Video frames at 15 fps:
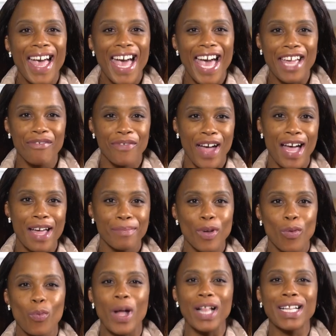Hey fam,
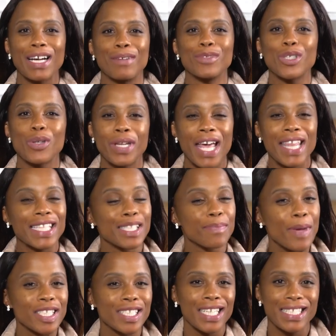welcome to another
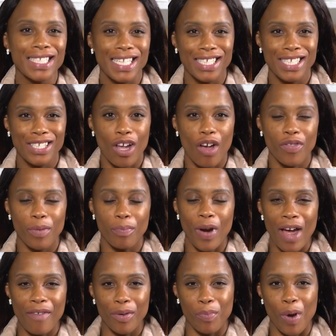special edition of the
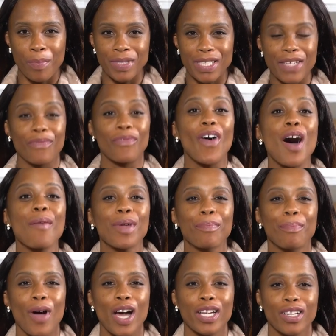Private Property
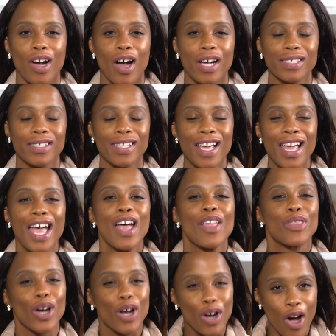Farming Podcast,
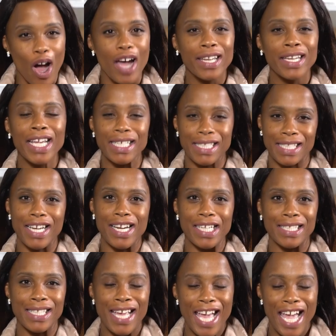the gardening
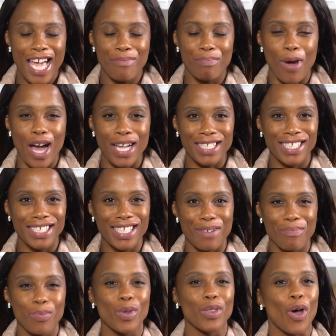series in
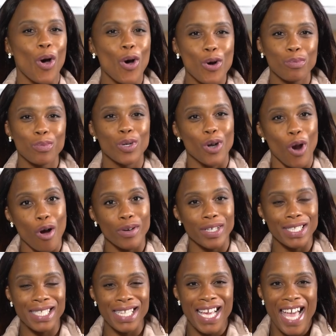partnership with Home
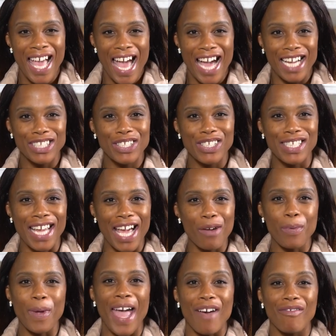Growers. And today
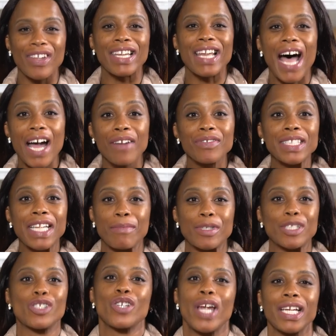we have a live
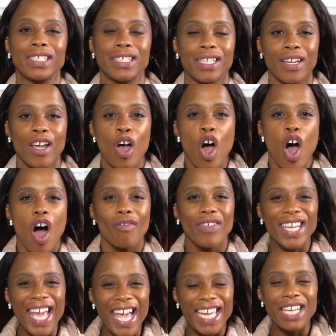demonstration of
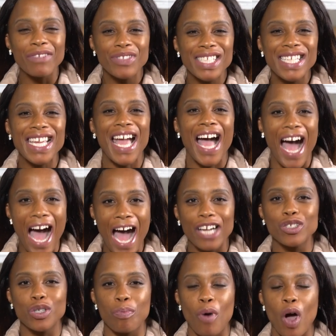an NFT
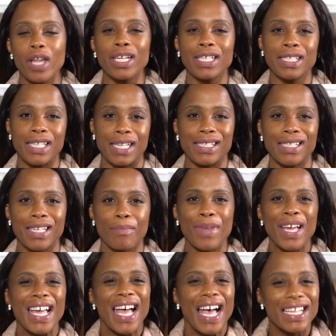hydroponic system,
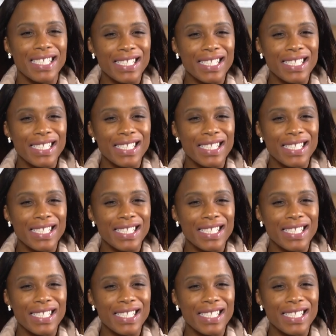a